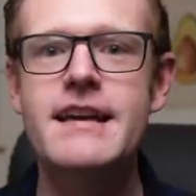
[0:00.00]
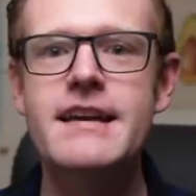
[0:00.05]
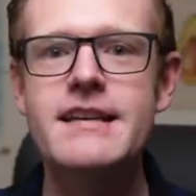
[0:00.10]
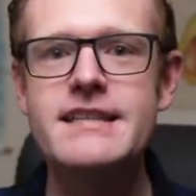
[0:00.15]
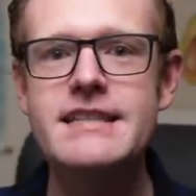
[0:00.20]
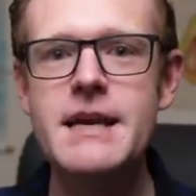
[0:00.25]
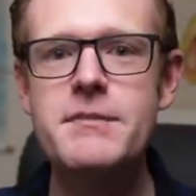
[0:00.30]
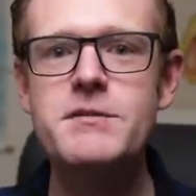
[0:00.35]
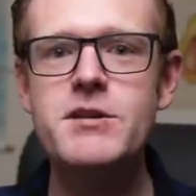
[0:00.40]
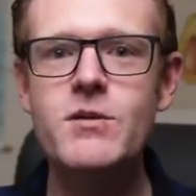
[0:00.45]

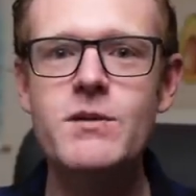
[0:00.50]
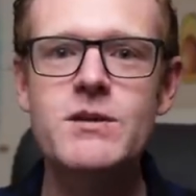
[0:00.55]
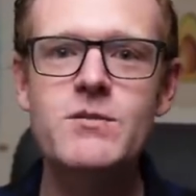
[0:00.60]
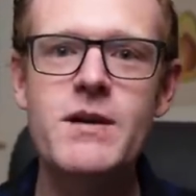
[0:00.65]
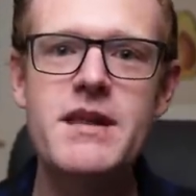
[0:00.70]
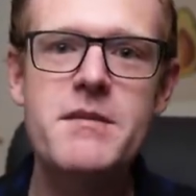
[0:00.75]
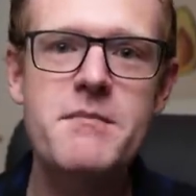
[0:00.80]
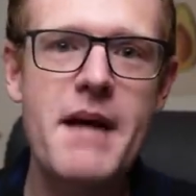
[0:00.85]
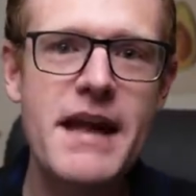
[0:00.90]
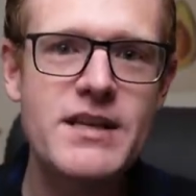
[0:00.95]
Step two is
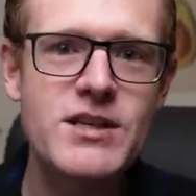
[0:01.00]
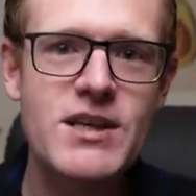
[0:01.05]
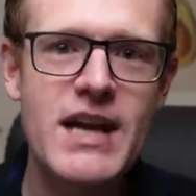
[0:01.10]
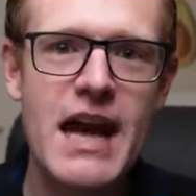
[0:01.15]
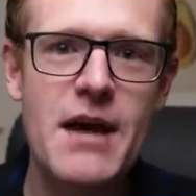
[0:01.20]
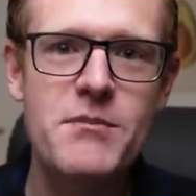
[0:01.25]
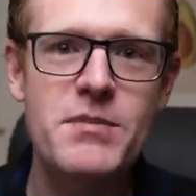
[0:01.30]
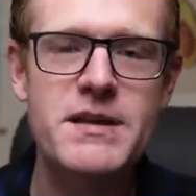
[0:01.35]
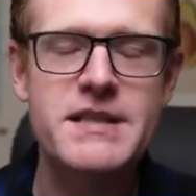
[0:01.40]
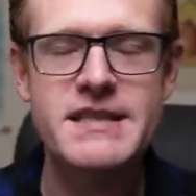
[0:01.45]
where the magic
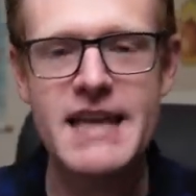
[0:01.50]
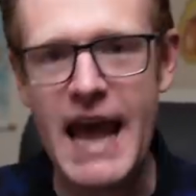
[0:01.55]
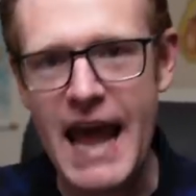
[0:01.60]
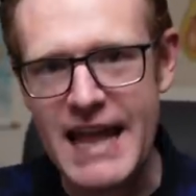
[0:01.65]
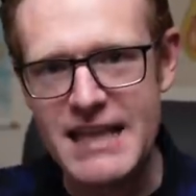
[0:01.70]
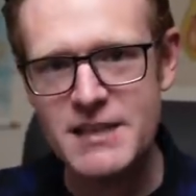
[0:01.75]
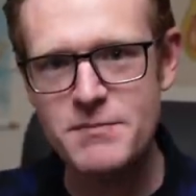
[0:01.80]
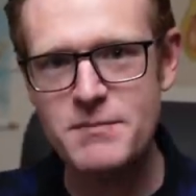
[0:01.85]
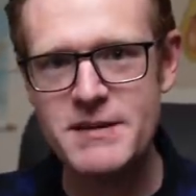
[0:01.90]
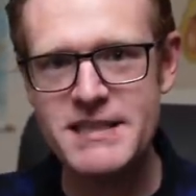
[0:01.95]
happens.
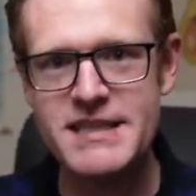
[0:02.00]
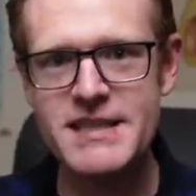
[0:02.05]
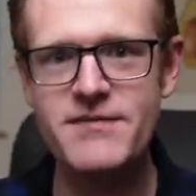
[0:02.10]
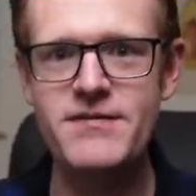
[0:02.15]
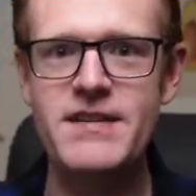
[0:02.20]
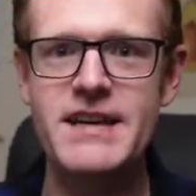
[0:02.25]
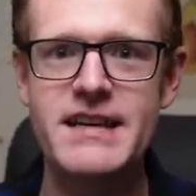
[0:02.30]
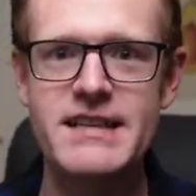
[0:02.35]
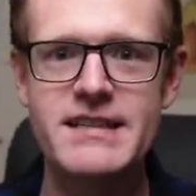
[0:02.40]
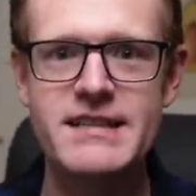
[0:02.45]
Add
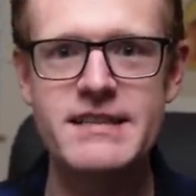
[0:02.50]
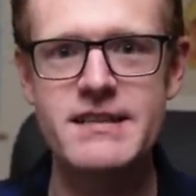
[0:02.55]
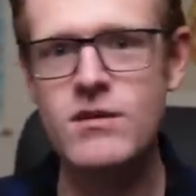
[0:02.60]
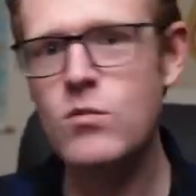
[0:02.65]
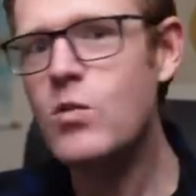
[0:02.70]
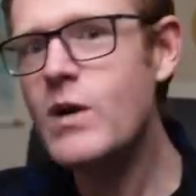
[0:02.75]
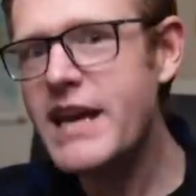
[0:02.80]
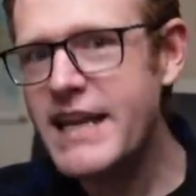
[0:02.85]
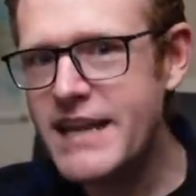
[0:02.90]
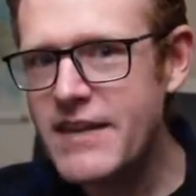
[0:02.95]
specifics. The
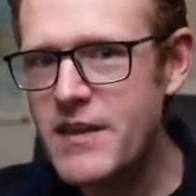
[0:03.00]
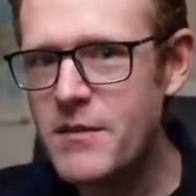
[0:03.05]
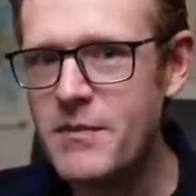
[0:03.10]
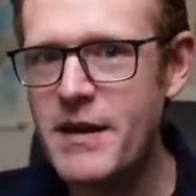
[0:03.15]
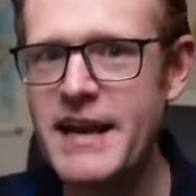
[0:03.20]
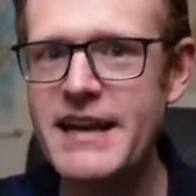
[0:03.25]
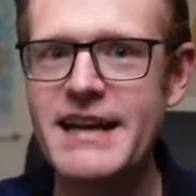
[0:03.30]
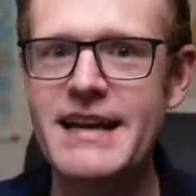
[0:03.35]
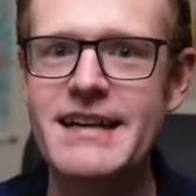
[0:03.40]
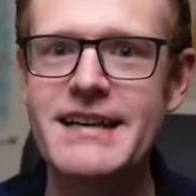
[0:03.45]
weirder the
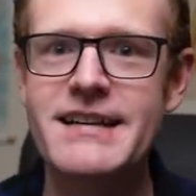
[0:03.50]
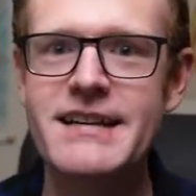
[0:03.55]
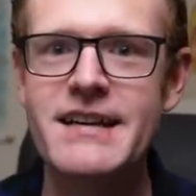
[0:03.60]
better.